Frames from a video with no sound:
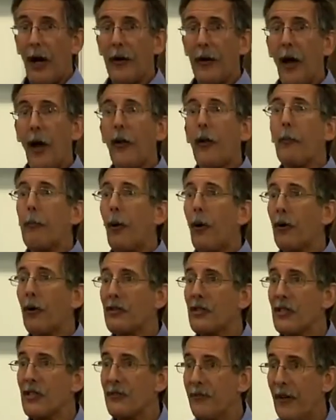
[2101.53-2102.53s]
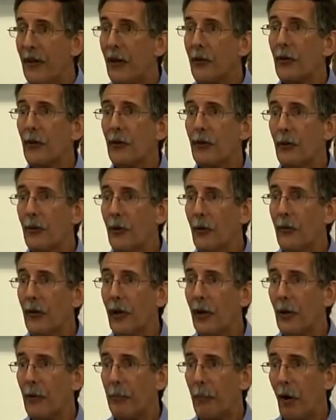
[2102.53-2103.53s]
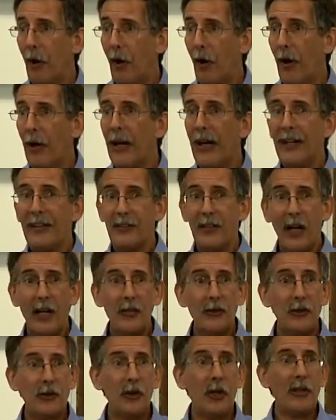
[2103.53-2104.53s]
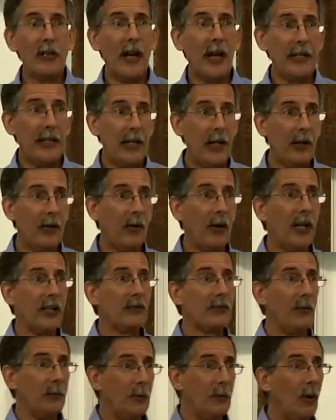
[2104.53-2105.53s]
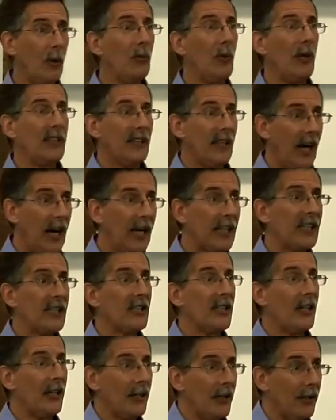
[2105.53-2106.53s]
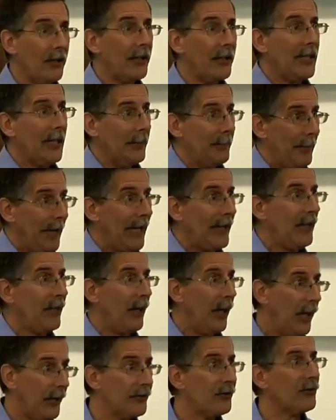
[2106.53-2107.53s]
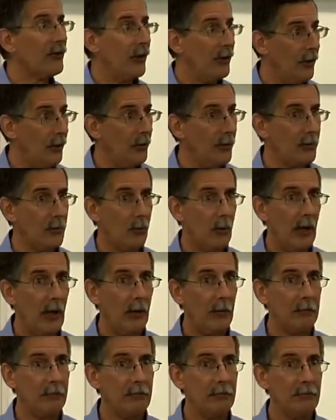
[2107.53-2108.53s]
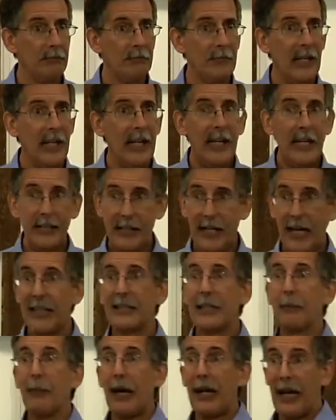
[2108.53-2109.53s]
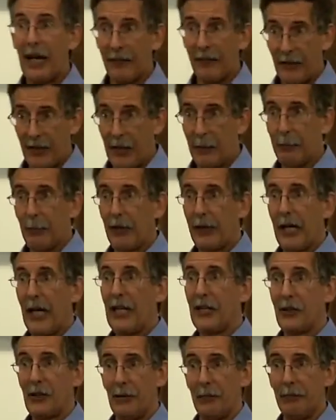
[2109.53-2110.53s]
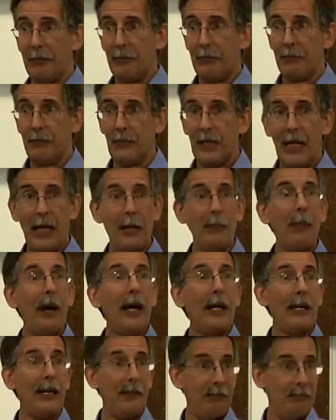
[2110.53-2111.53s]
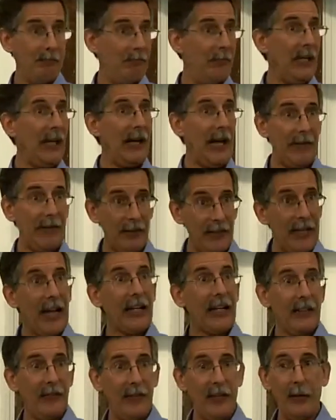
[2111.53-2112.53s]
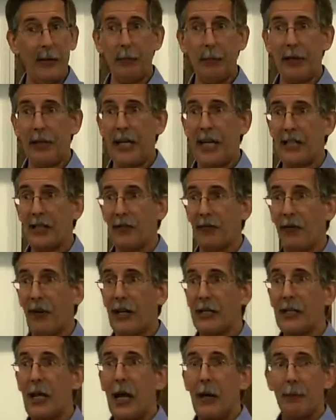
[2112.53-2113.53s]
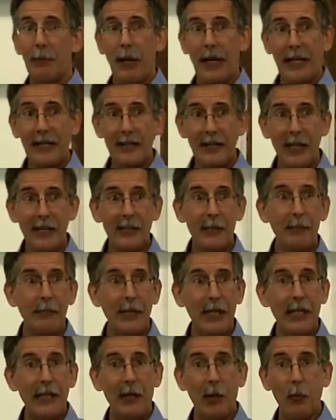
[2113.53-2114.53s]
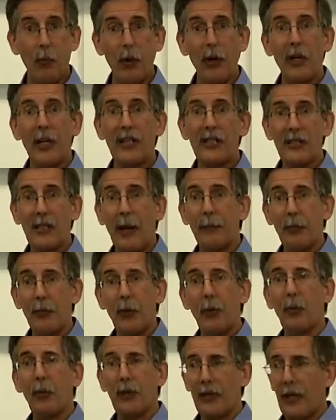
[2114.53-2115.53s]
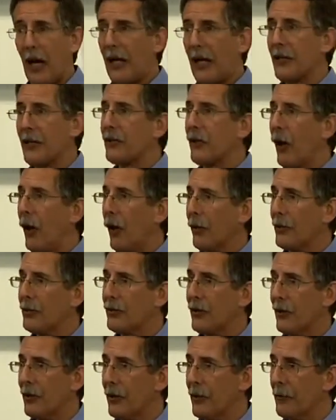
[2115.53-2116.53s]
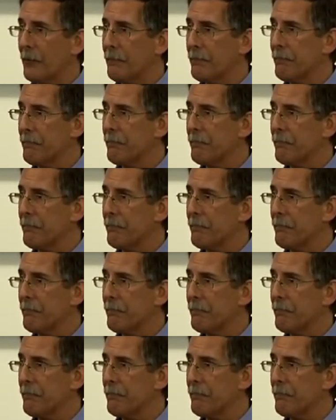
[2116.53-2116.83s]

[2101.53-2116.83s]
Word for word: another person's failure to do their part should not hinder us from doing what God has clearly commanded us to do as well. Yes, it might have an implication. It might be, have a negative implication for us, but it doesn't mean that we're going to stop doing what God has called us to do.